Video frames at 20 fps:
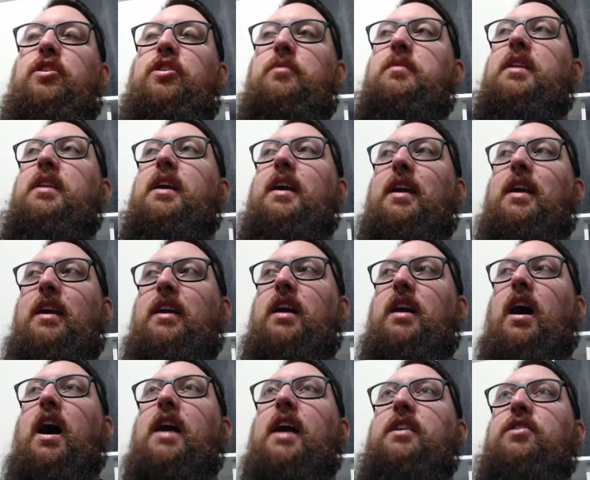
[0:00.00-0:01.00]
Inc.
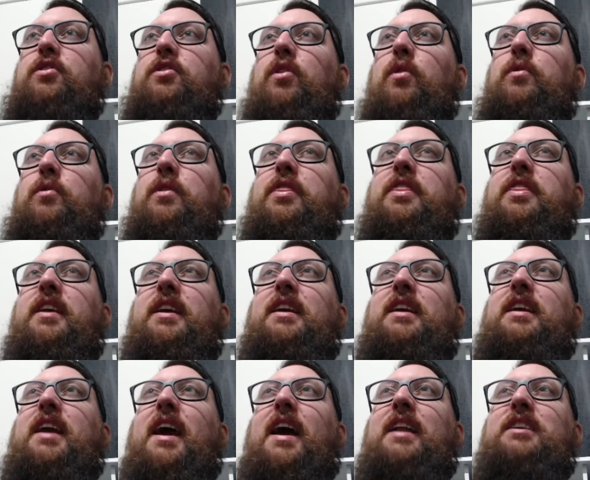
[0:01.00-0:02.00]
I don't think
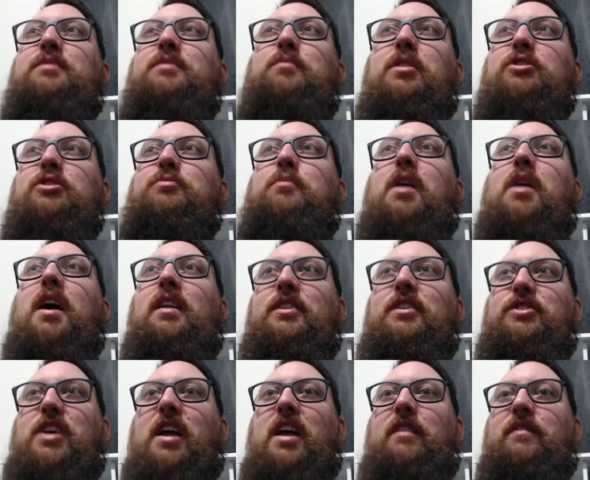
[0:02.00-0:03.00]
get as much mileage
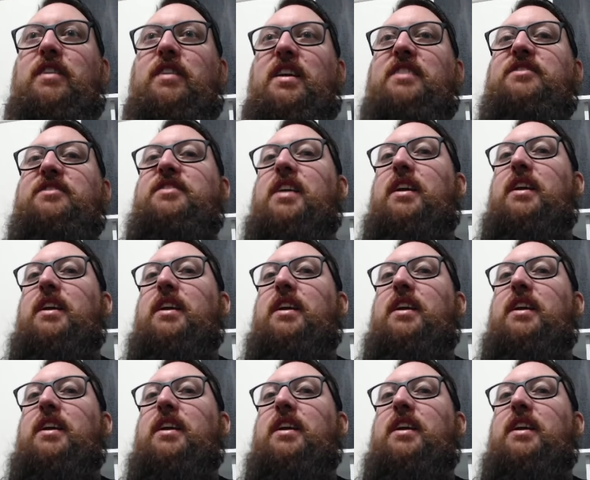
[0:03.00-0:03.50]
out of it as they